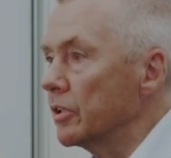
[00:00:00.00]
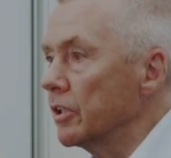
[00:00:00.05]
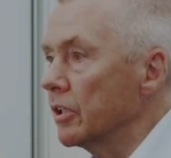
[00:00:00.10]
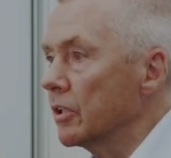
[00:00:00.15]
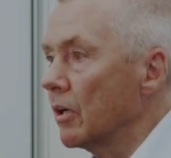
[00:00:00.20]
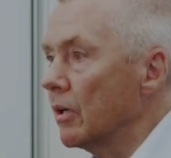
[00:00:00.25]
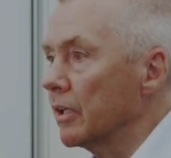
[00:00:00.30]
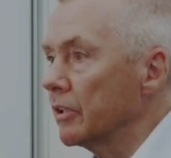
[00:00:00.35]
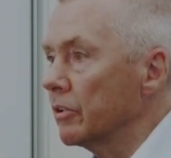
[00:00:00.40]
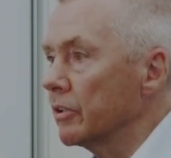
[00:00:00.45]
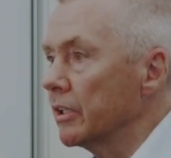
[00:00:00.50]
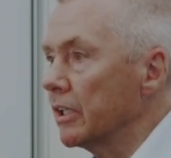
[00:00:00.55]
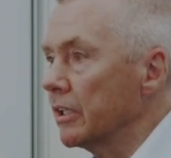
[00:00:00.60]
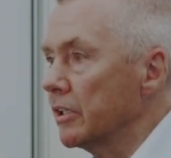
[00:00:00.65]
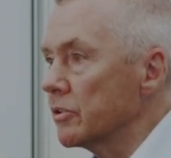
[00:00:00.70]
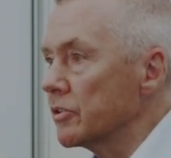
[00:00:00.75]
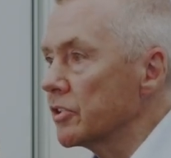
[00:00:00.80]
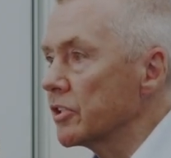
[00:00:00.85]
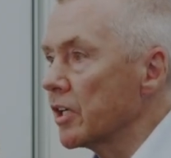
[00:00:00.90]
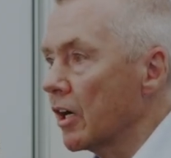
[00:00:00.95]
You know, I don't think
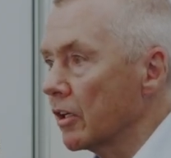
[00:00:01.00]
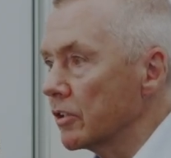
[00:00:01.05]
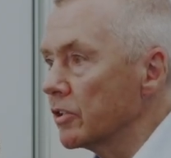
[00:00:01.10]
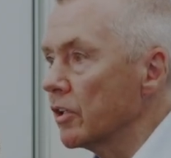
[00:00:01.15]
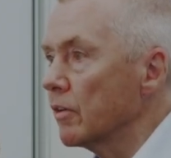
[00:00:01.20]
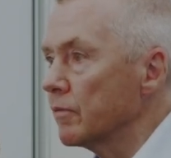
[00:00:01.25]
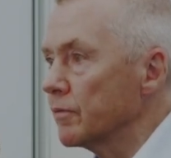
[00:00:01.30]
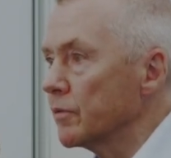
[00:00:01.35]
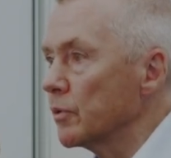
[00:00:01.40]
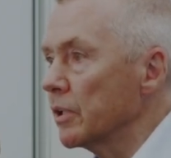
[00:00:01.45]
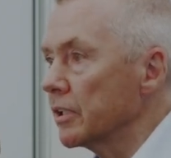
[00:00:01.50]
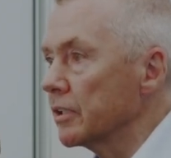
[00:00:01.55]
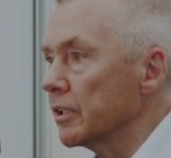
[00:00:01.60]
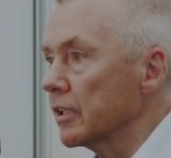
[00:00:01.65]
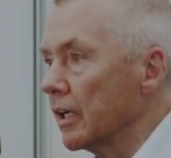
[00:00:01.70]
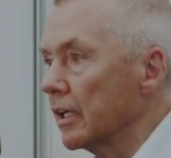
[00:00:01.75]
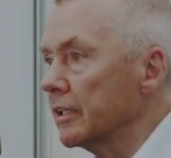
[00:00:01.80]
you start off with it.